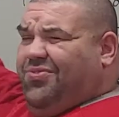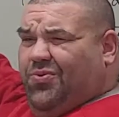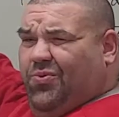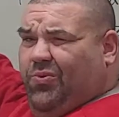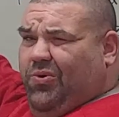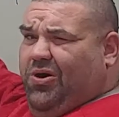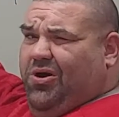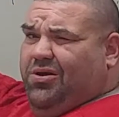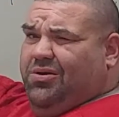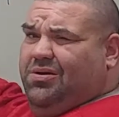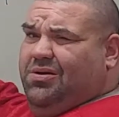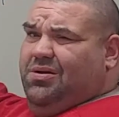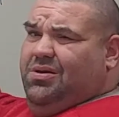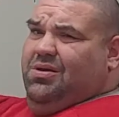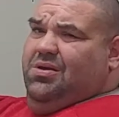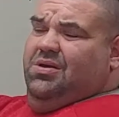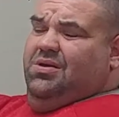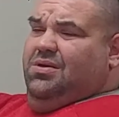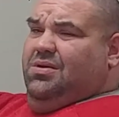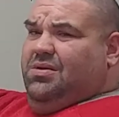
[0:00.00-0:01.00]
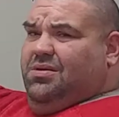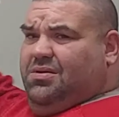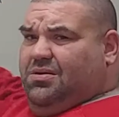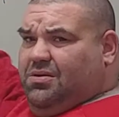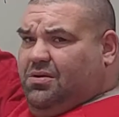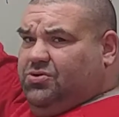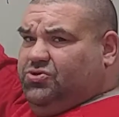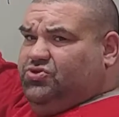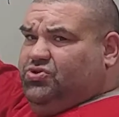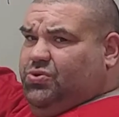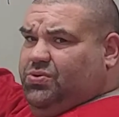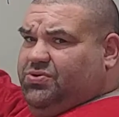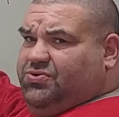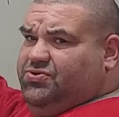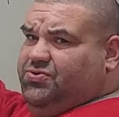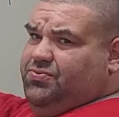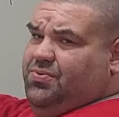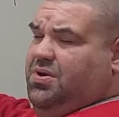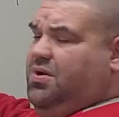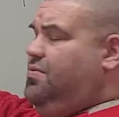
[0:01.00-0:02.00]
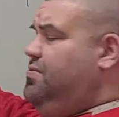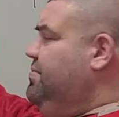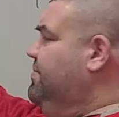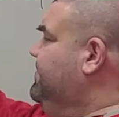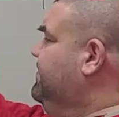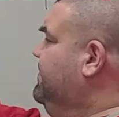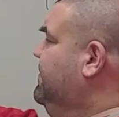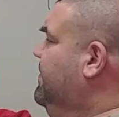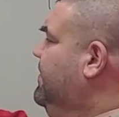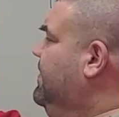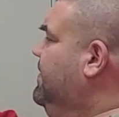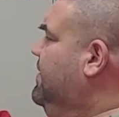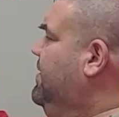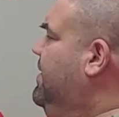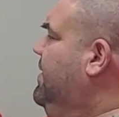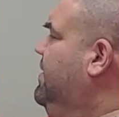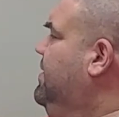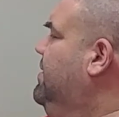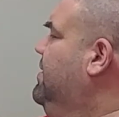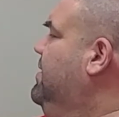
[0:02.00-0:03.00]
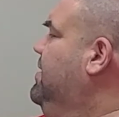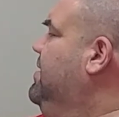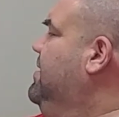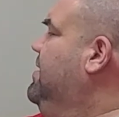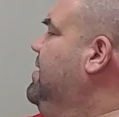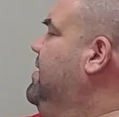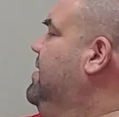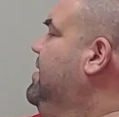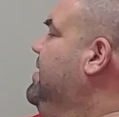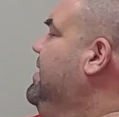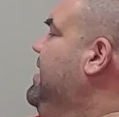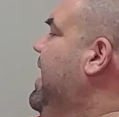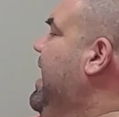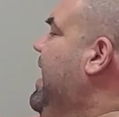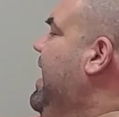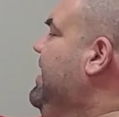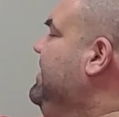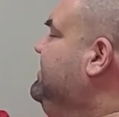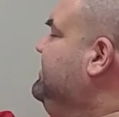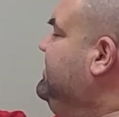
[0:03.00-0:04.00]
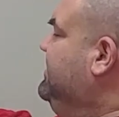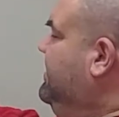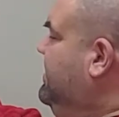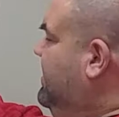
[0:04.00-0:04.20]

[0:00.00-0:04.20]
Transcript: water, goes towards the road, okay? Gas